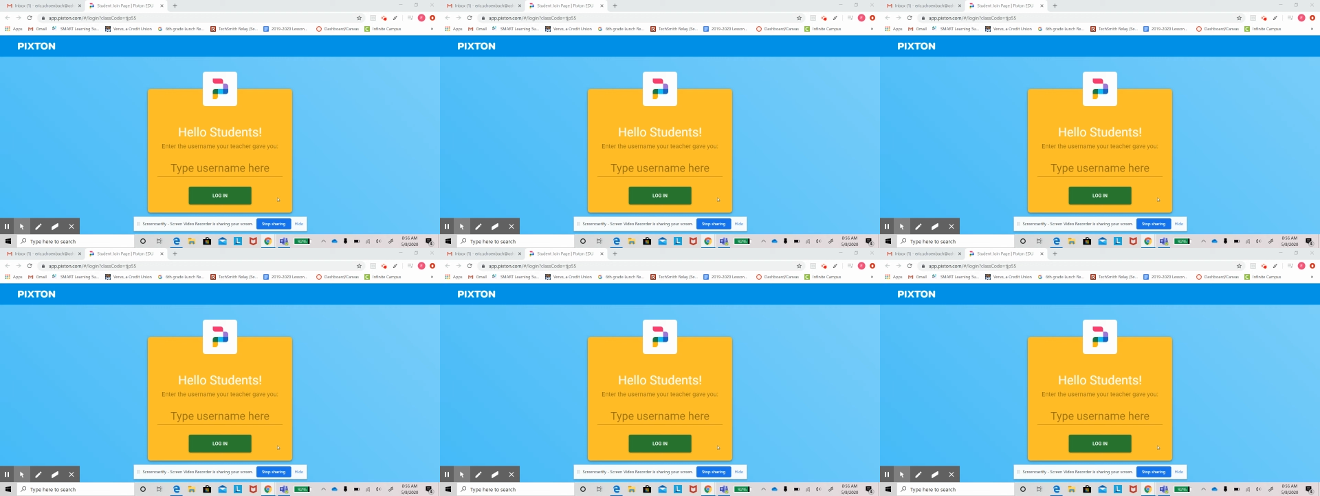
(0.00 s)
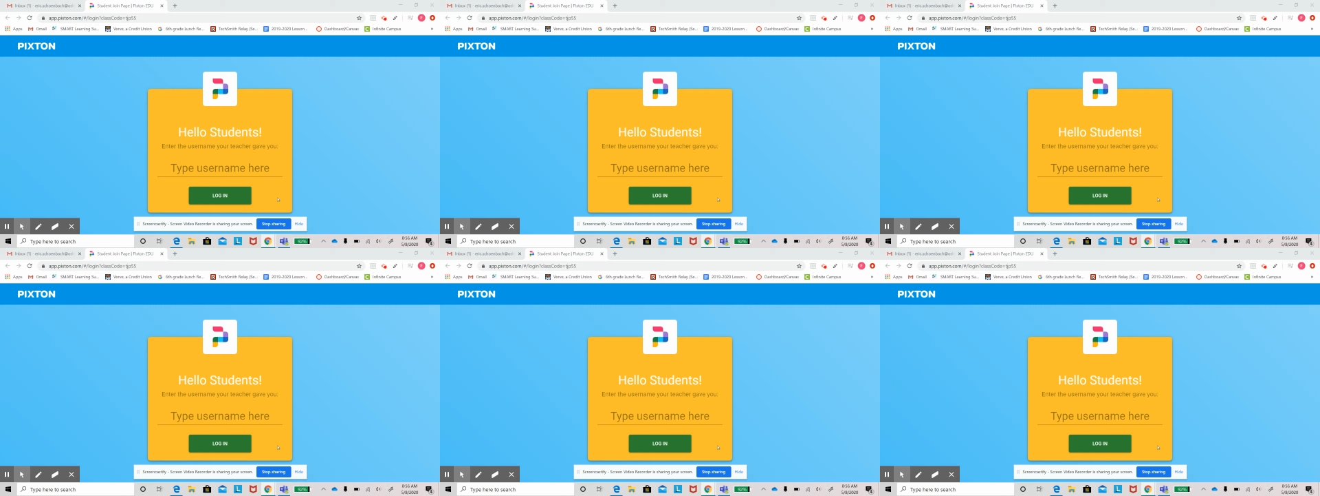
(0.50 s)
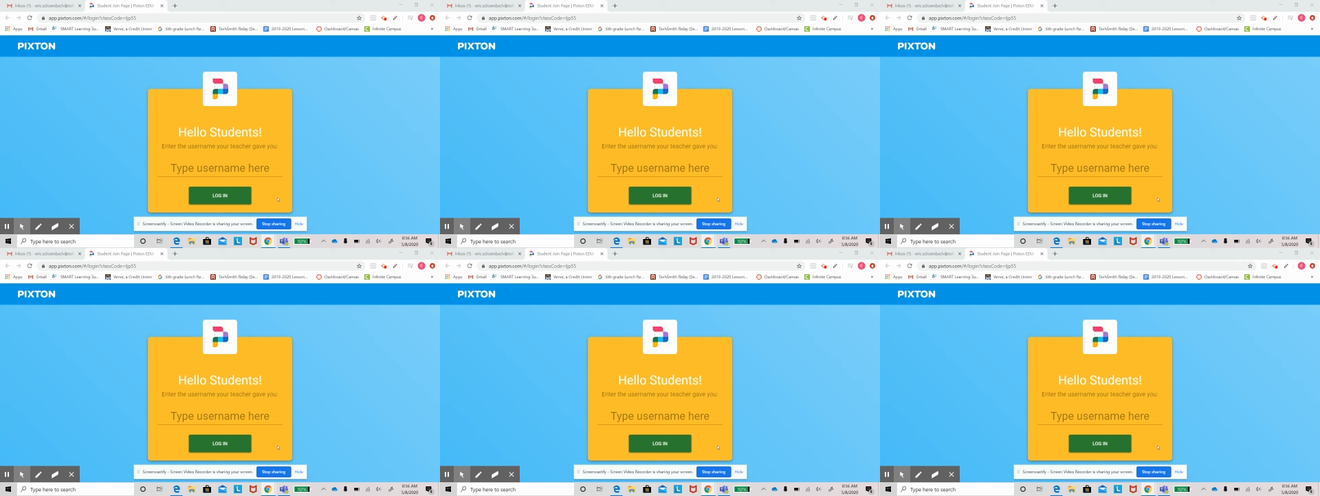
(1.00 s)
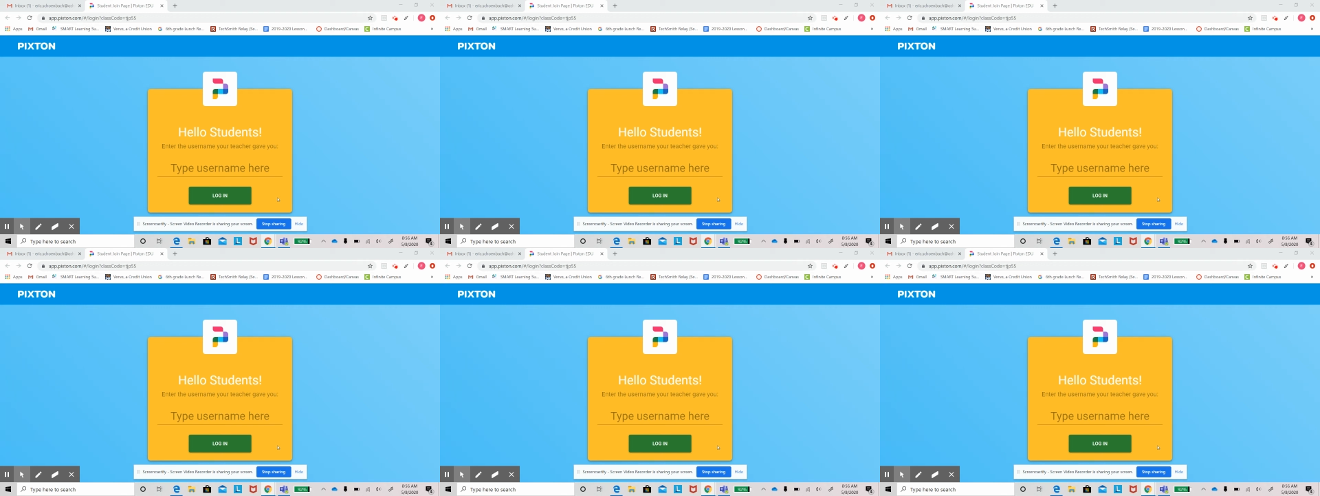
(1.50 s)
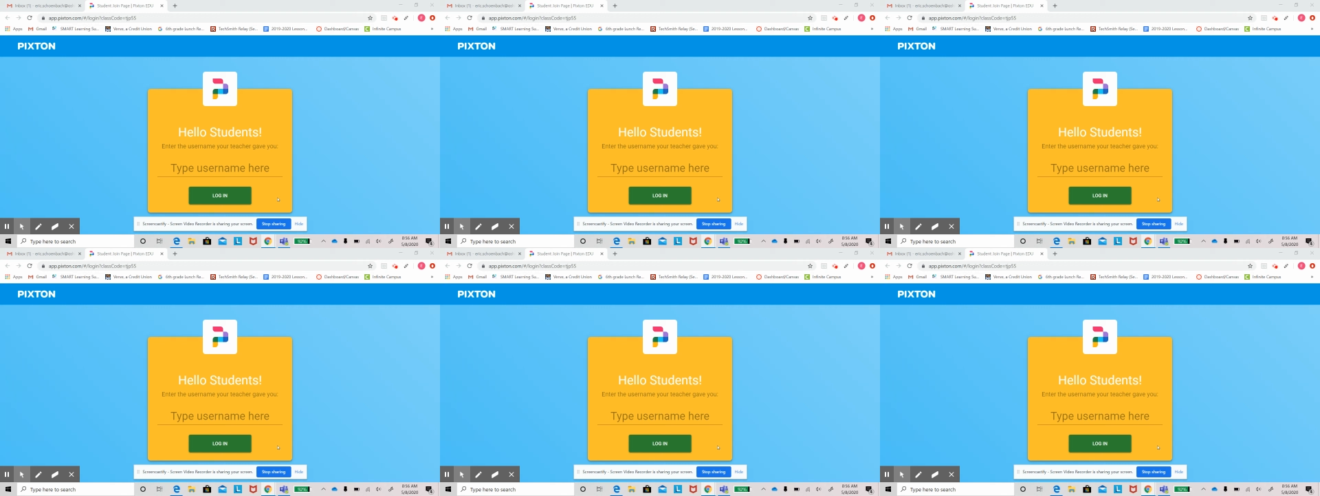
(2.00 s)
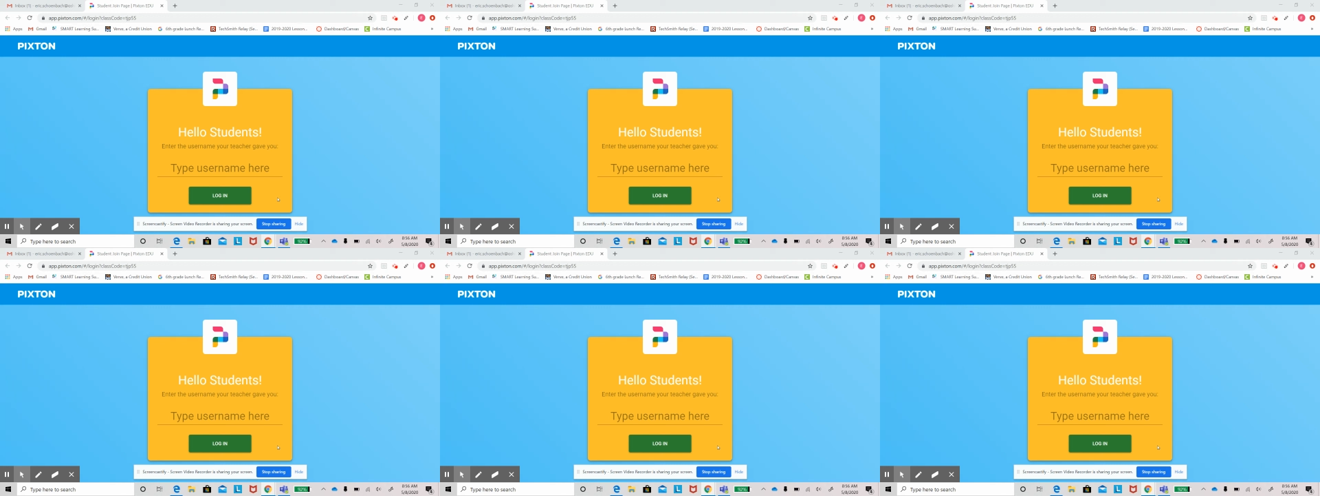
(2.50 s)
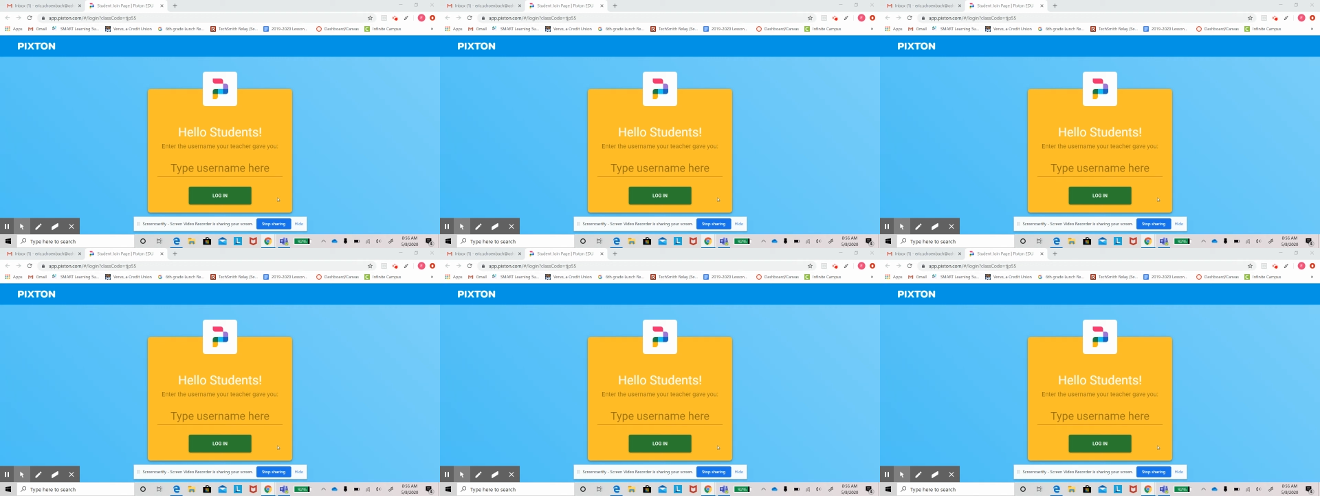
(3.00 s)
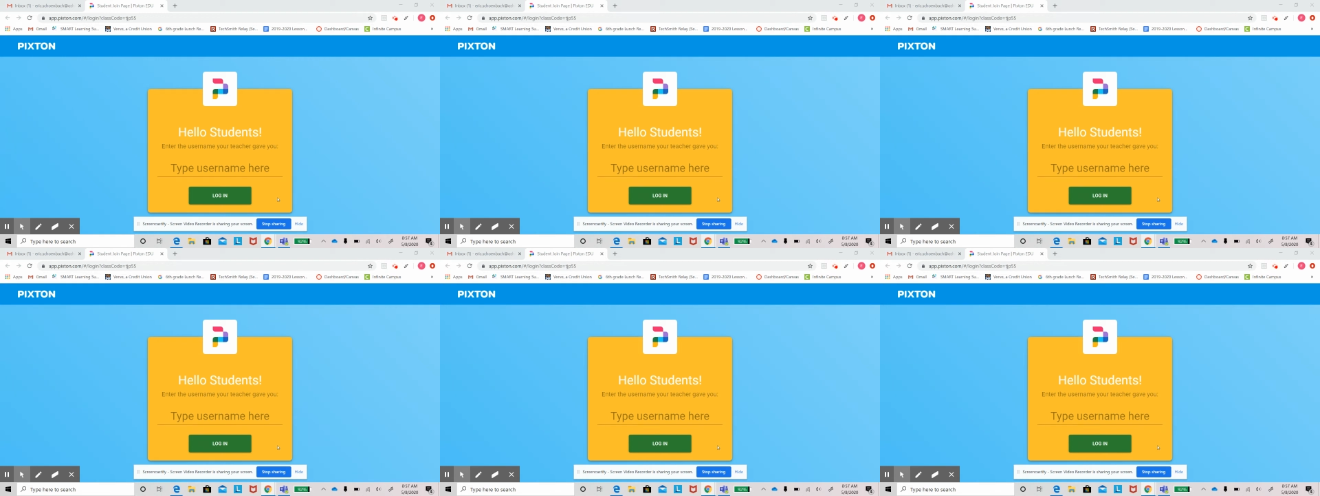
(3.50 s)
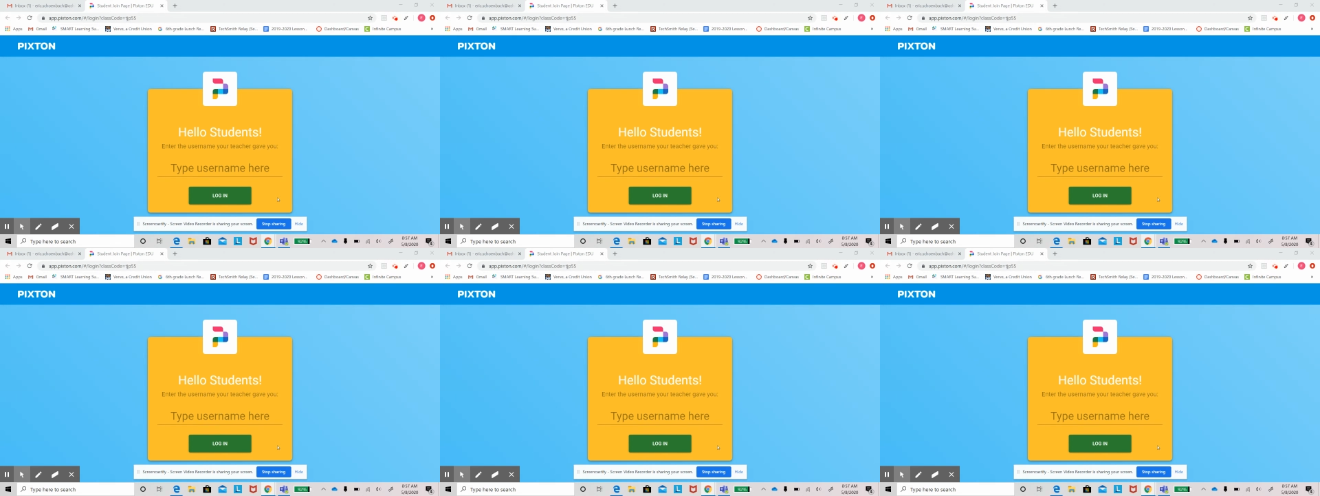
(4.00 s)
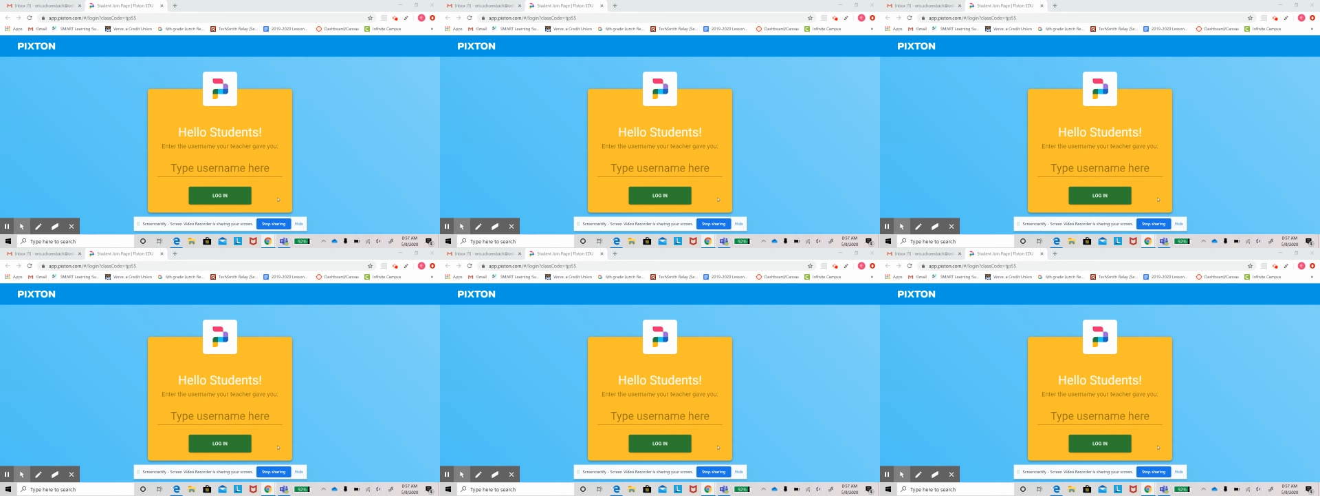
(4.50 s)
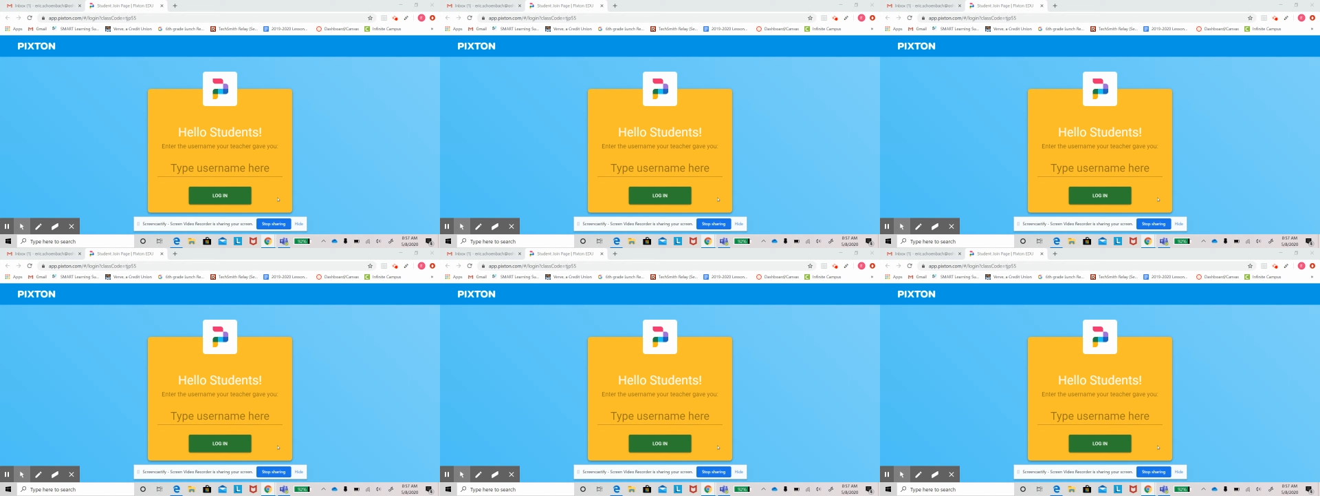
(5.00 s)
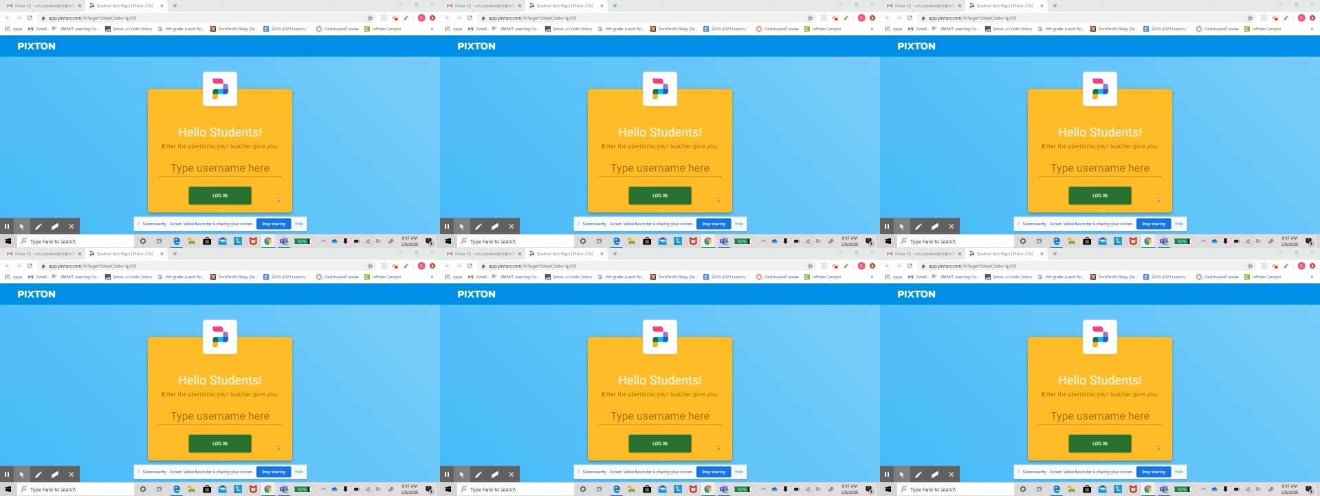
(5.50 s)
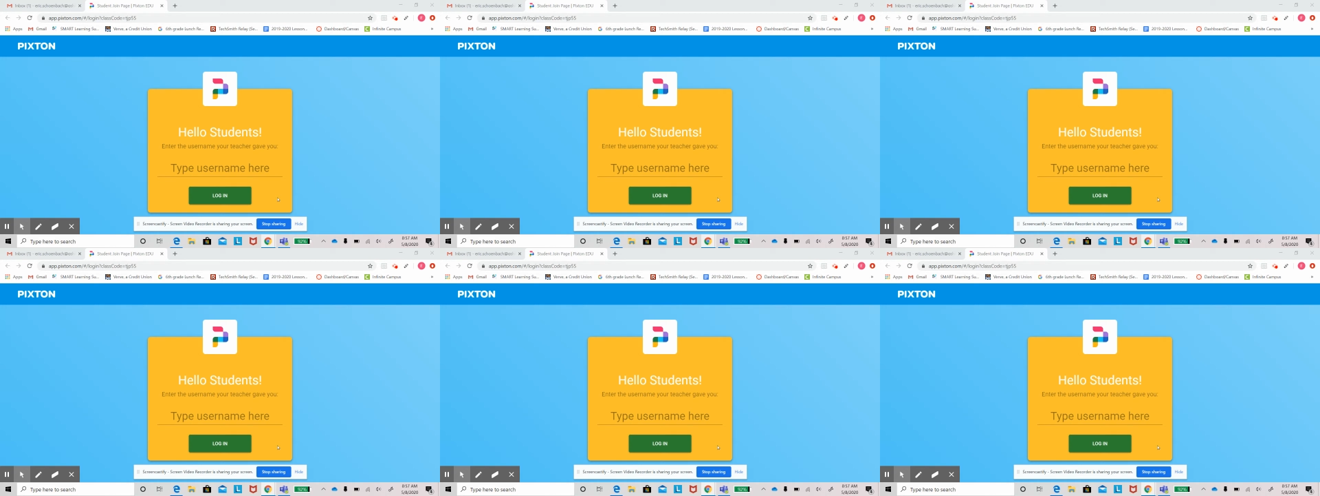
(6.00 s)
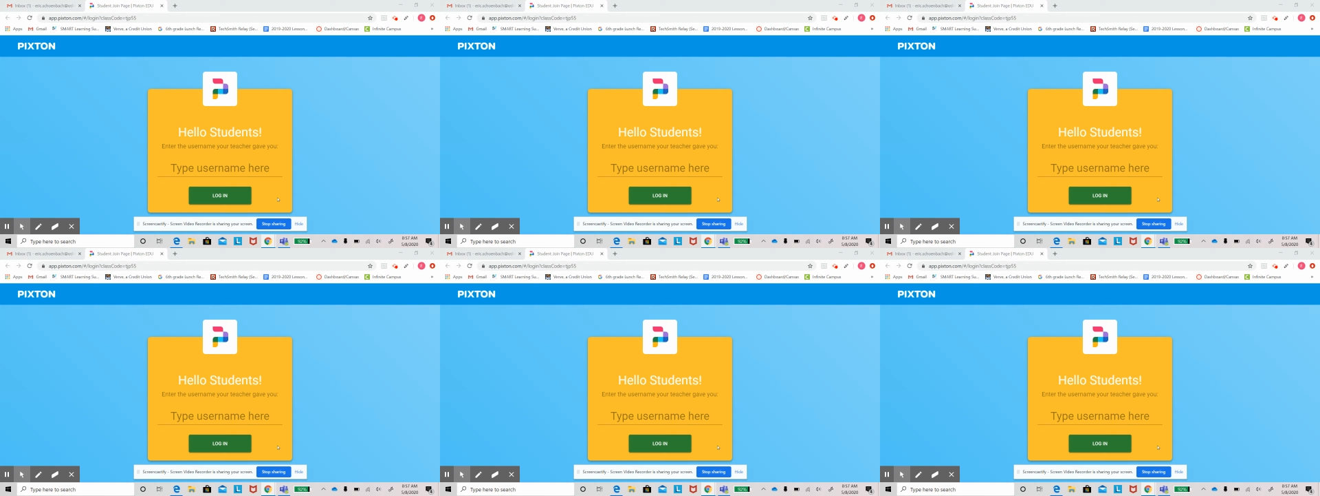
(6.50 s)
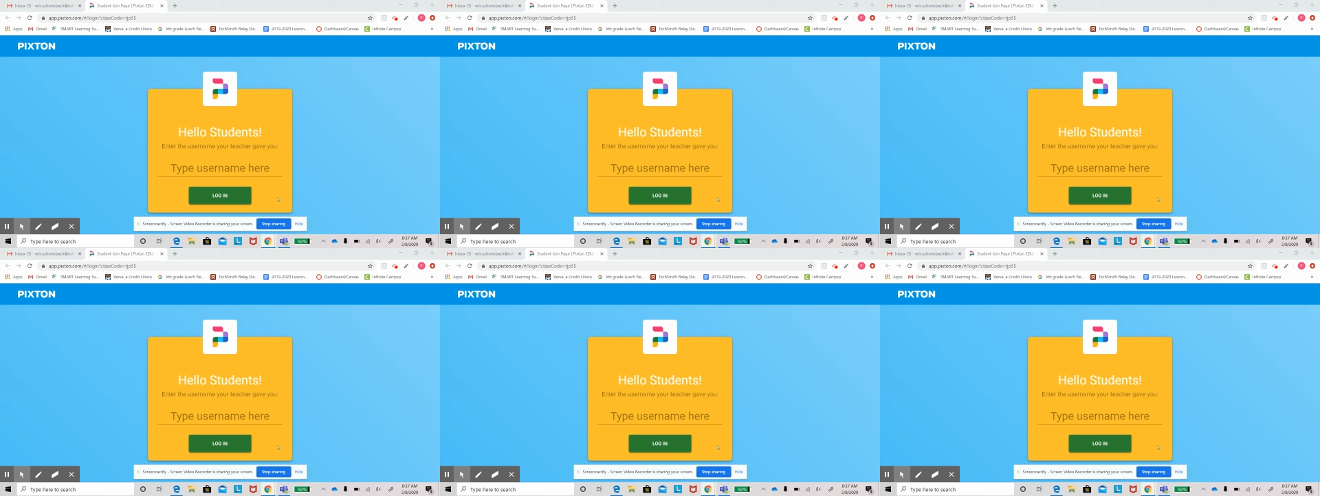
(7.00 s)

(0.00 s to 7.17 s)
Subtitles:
Nobody's mouth can be seen.